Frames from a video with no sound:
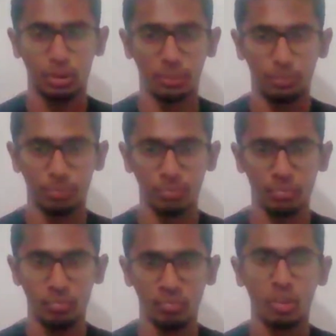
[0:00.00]
program.
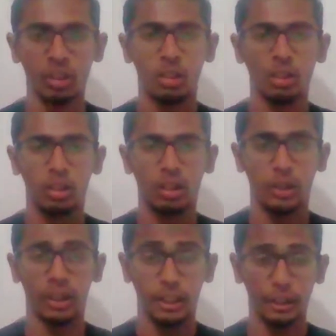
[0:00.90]

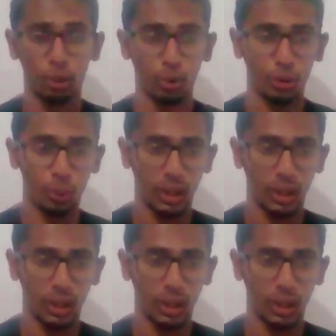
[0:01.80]
Now I'll hand it over to